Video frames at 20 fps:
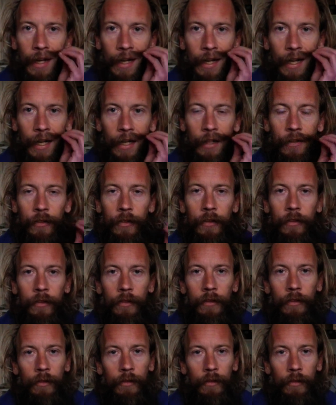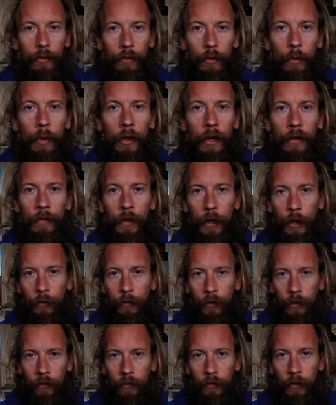and so what I've
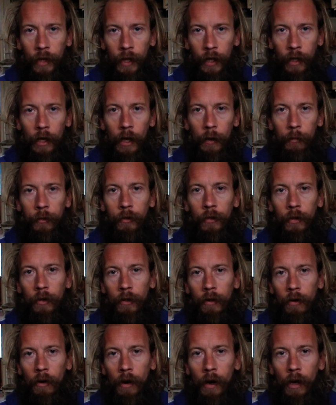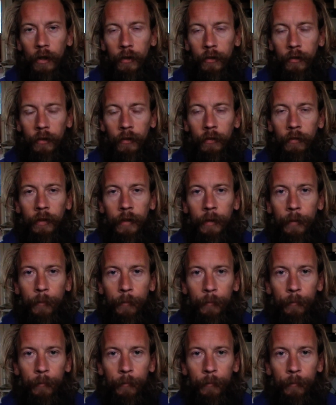noticed, so here coming to the crux of it,